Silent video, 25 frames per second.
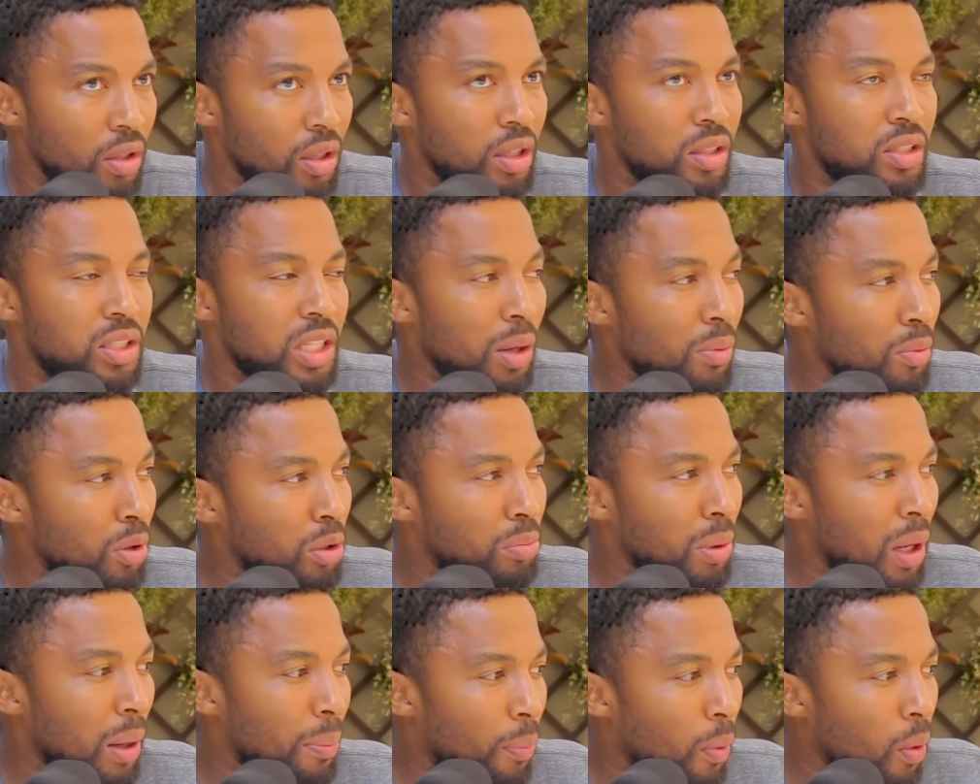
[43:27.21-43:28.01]
Same
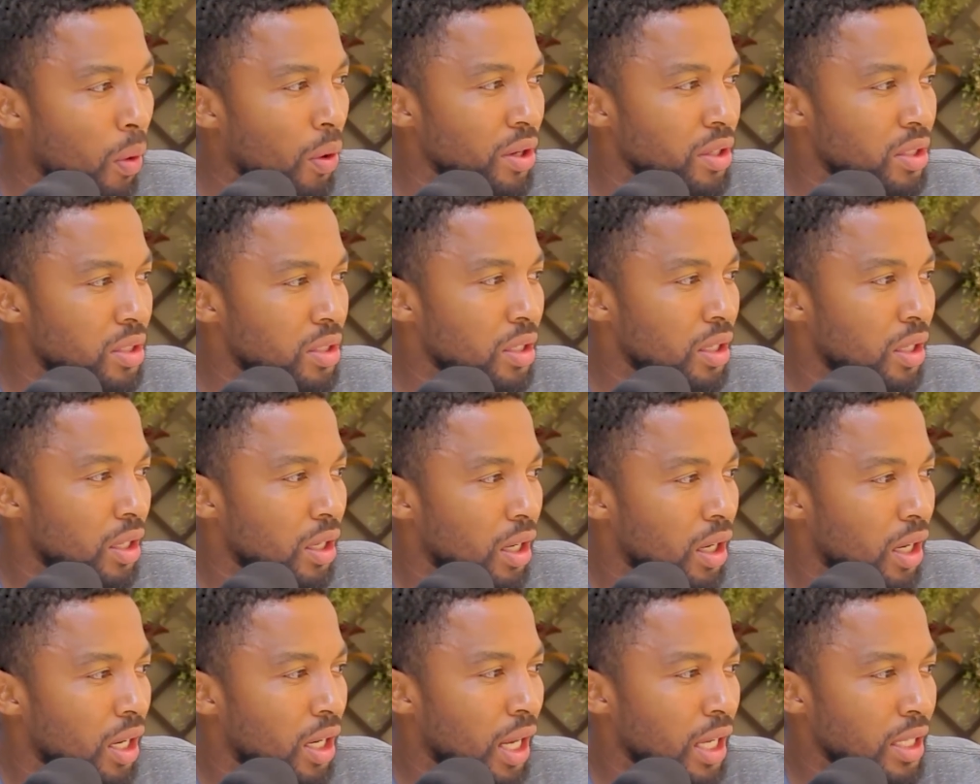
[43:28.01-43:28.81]
with my boys.
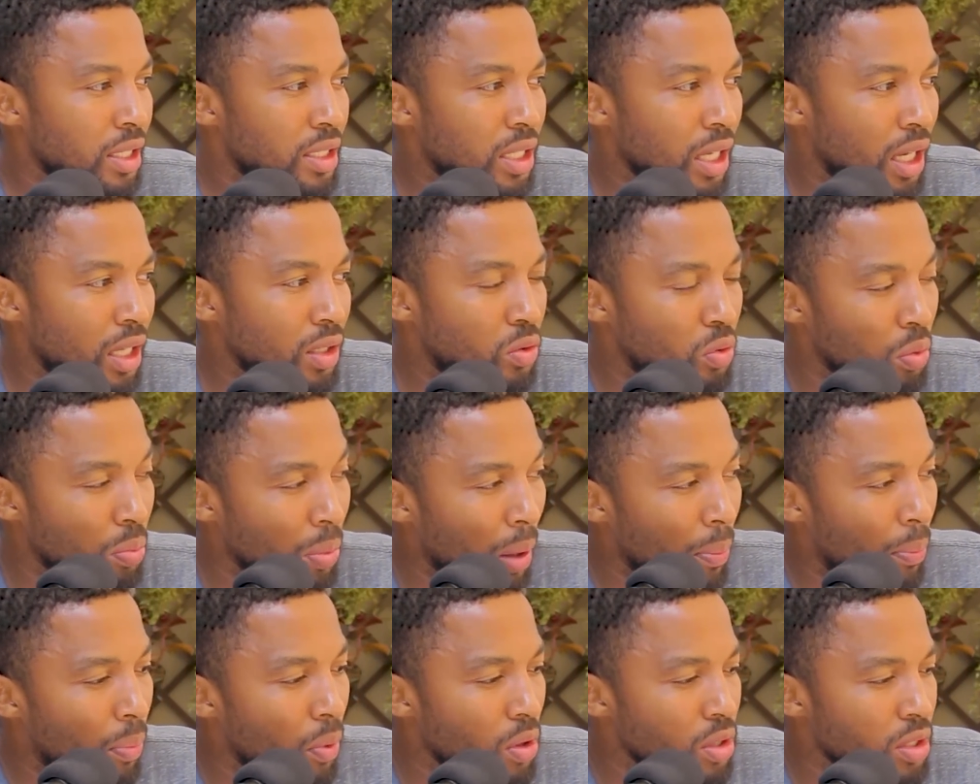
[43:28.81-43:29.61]
And I say to
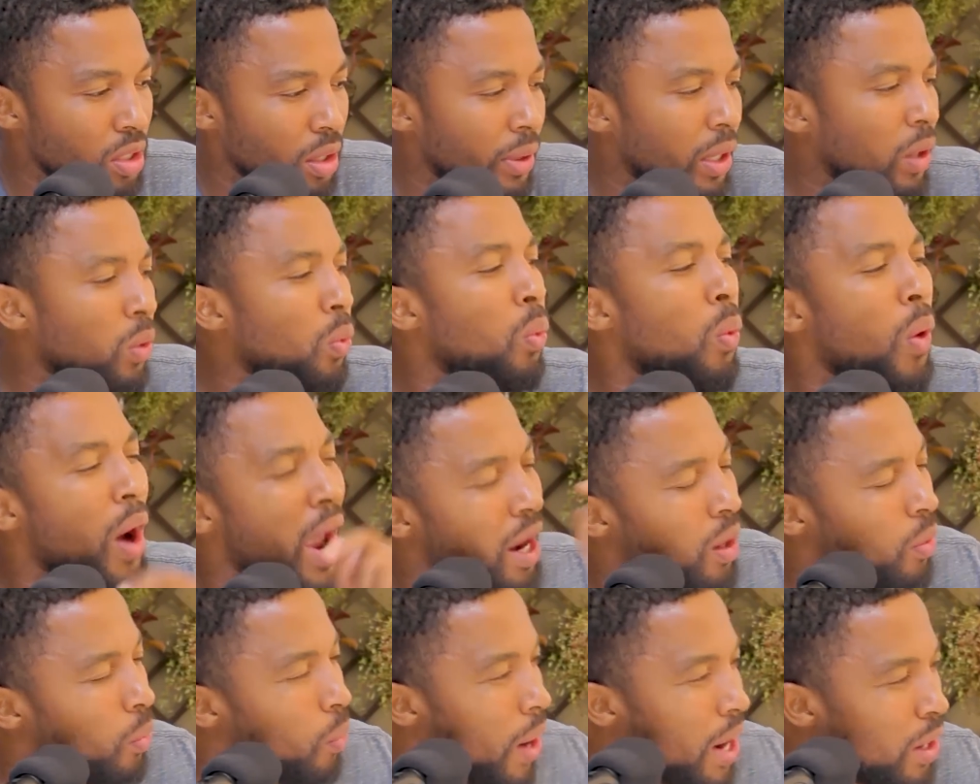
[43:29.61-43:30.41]
my boys, I'm
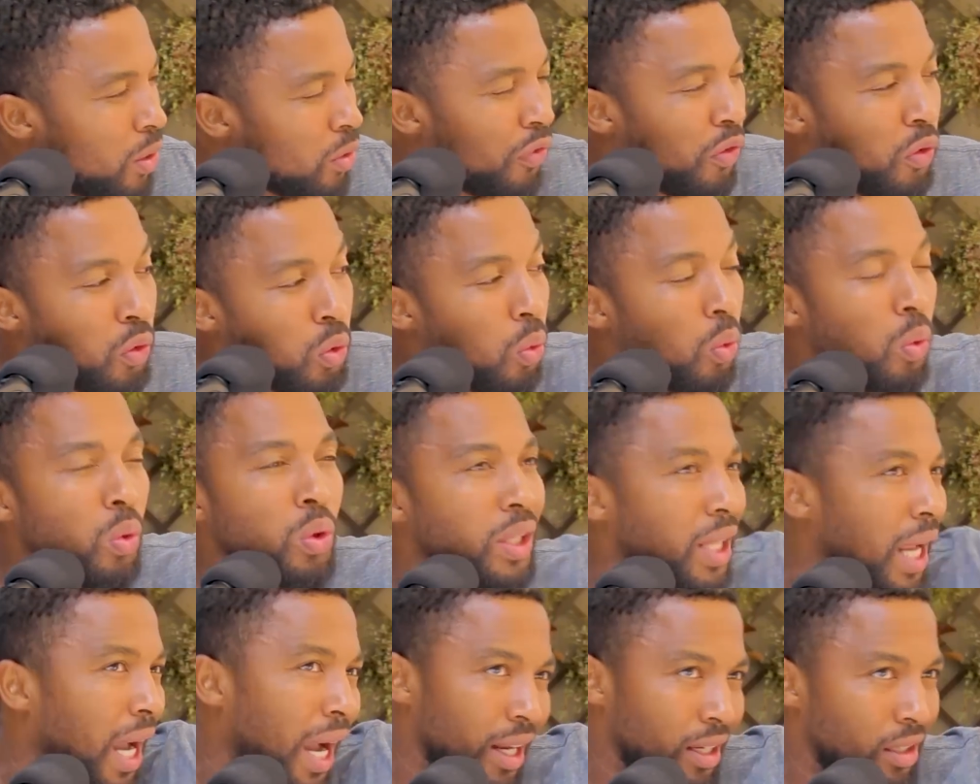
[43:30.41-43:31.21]
like, wena ufuna
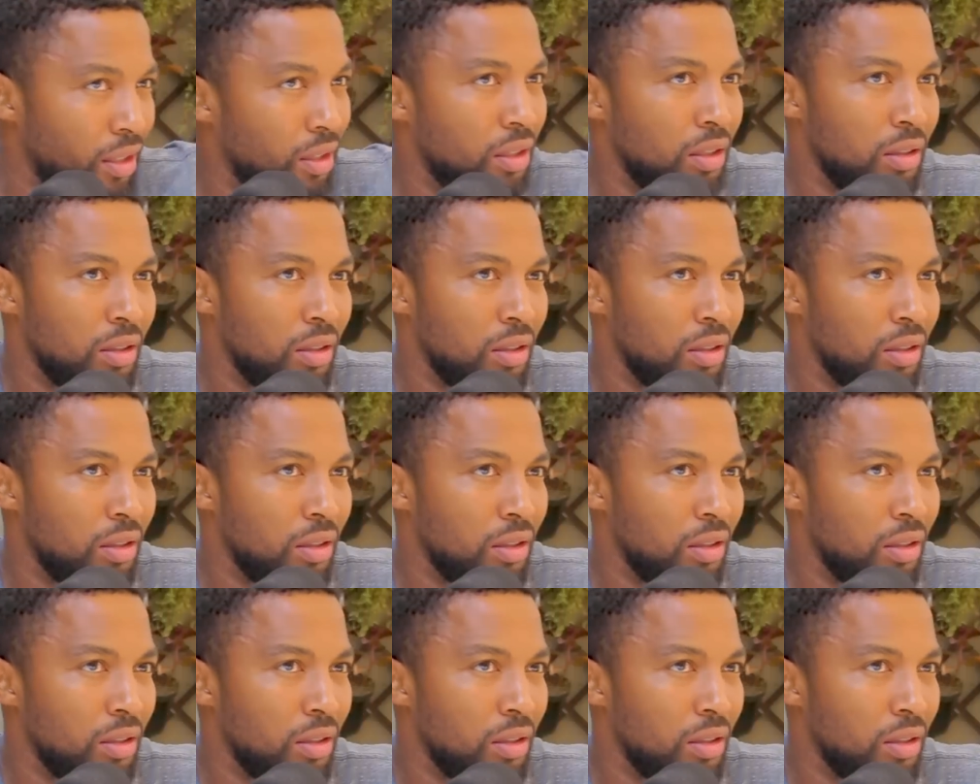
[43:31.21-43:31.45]
ukudlani?